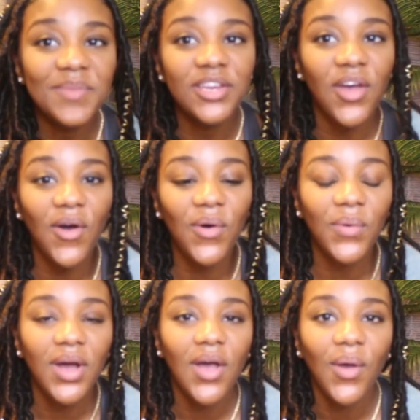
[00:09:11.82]
me
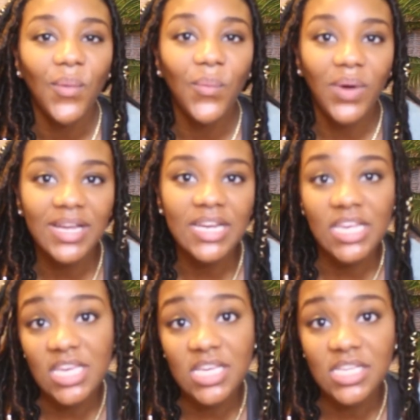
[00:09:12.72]
know what
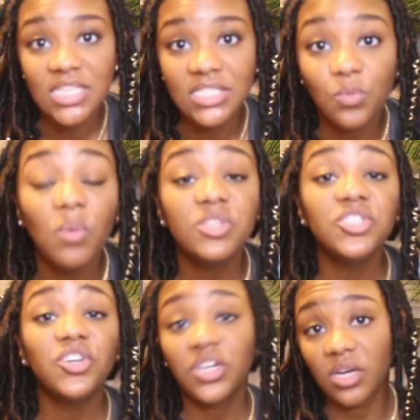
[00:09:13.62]
was
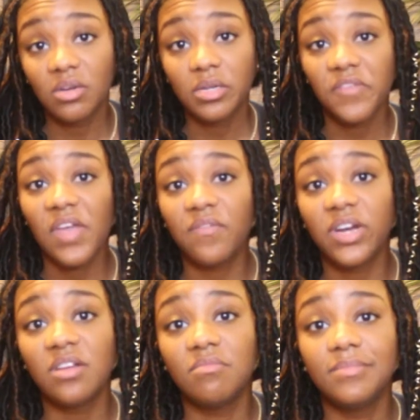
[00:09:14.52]
your
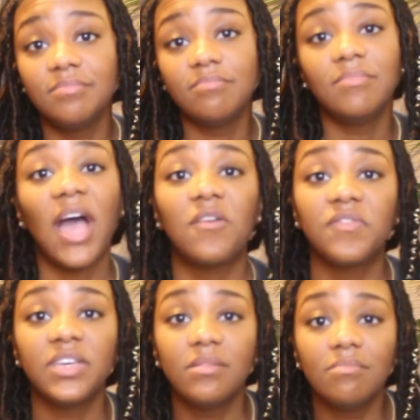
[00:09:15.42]
favorite
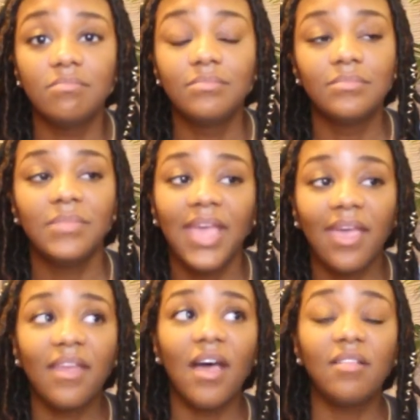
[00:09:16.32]
outfit,
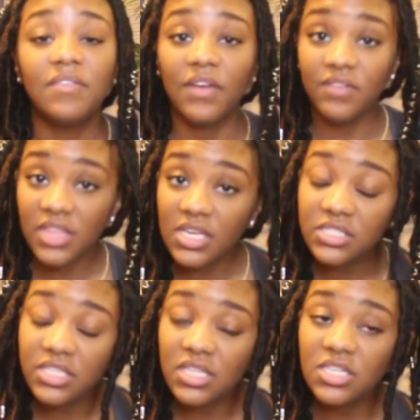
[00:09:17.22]
and I'll leave everything
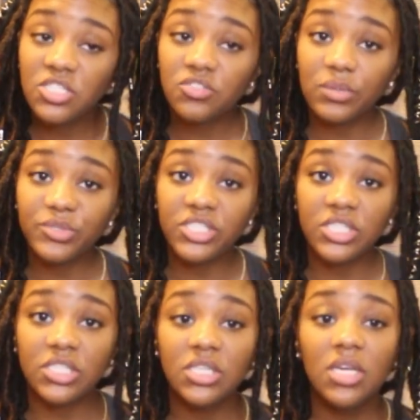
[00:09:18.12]
into the
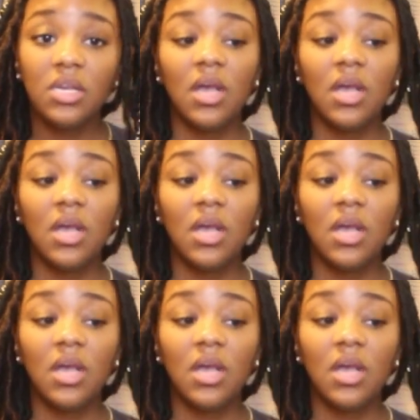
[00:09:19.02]
description.